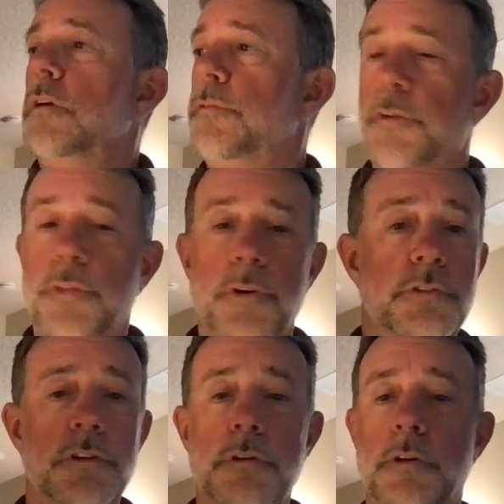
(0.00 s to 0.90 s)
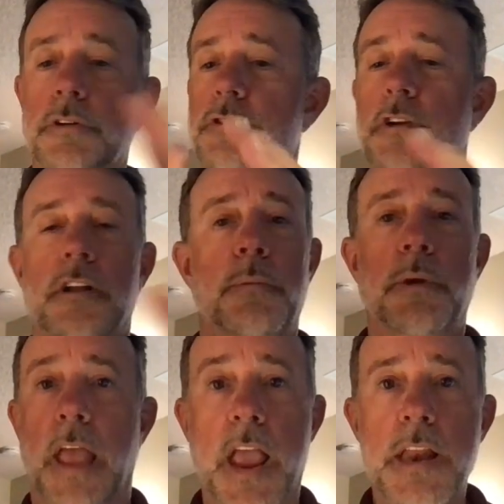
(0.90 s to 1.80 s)
for those of you who are struggling
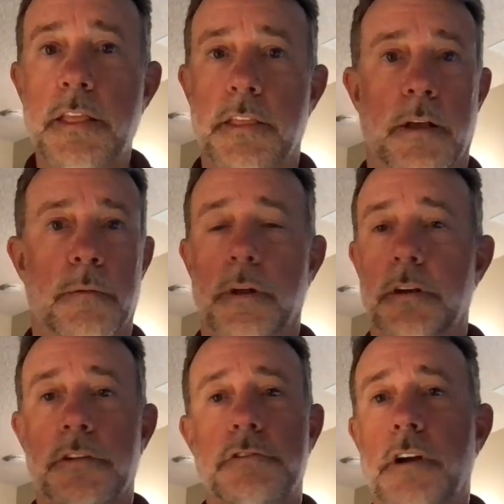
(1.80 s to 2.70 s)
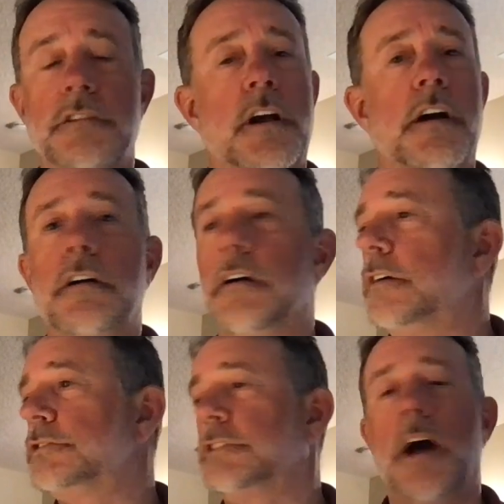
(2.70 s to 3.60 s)
with anything, whether it's drugs,
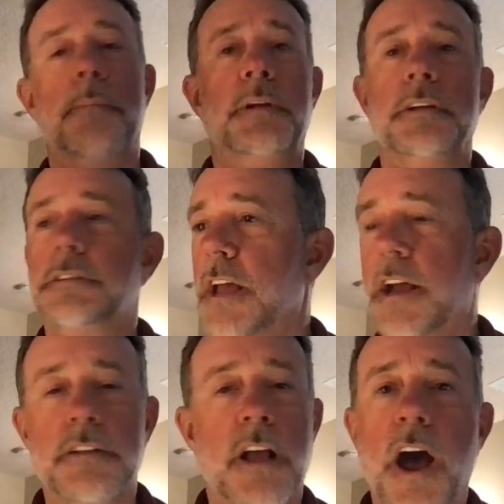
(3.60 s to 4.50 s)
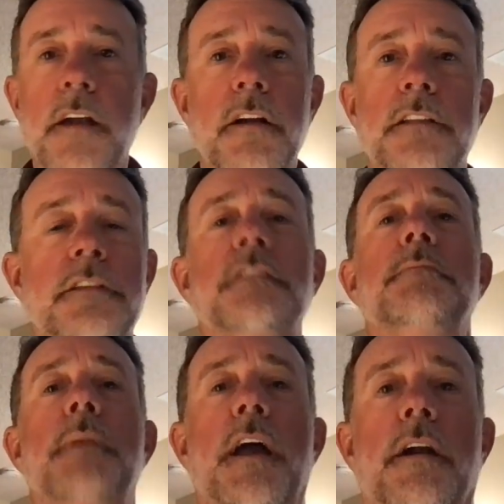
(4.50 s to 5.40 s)
alcohol, shopping, sex, it doesn't
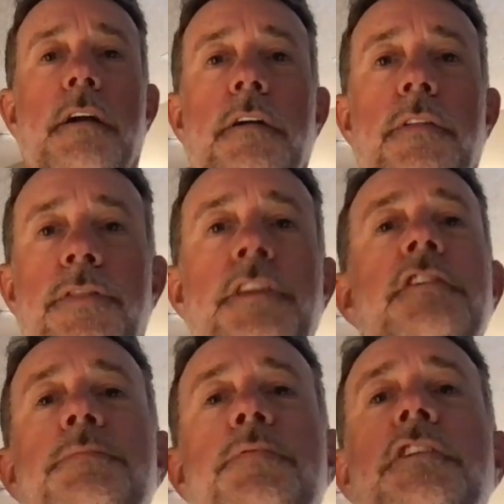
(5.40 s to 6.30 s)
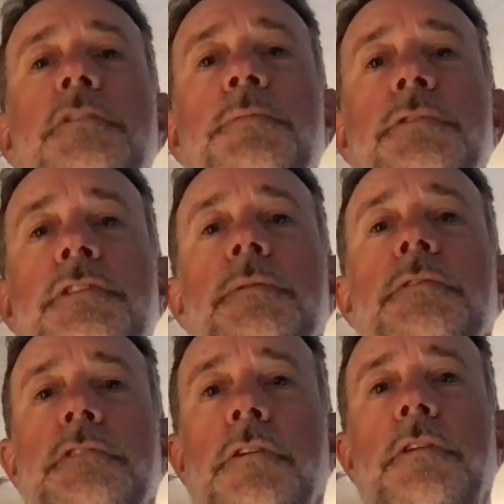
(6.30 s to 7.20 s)
matter. These principles that
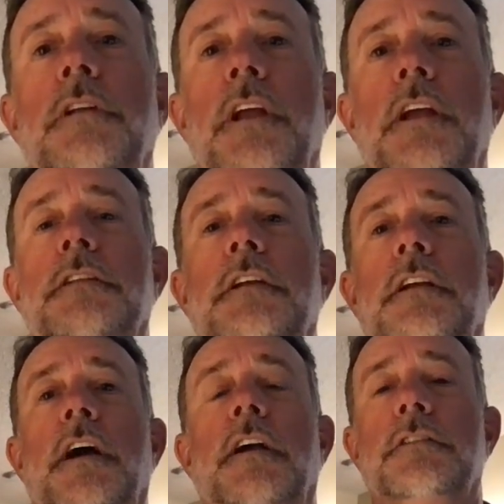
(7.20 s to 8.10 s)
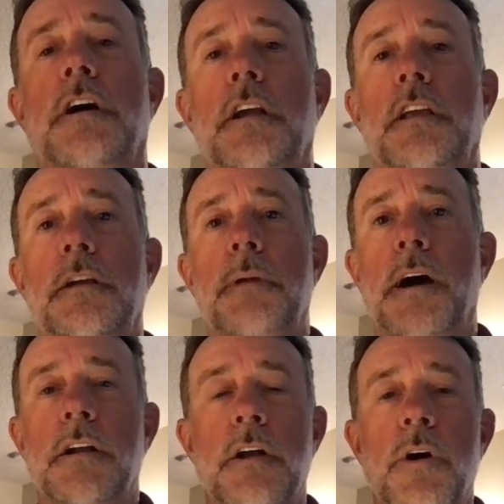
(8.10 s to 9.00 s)
Anthony and I are talking about